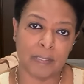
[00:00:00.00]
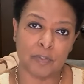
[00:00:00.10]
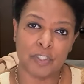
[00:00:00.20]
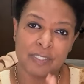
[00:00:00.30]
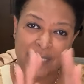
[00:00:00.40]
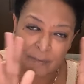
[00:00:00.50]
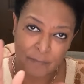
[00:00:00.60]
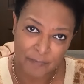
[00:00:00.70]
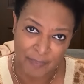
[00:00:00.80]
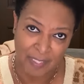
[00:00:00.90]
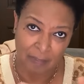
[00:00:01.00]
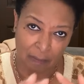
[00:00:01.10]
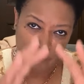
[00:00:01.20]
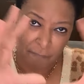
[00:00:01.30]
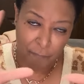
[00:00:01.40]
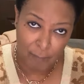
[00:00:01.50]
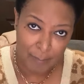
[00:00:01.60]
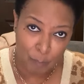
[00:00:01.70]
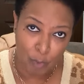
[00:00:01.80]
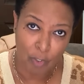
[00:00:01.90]
just everything, the
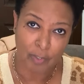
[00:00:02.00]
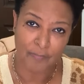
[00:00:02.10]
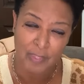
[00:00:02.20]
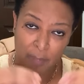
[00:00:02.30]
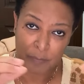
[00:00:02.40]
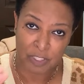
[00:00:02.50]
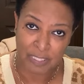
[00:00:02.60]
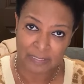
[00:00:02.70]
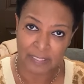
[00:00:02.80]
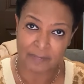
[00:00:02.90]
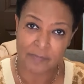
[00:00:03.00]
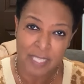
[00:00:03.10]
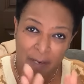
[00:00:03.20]
framework, the objectives,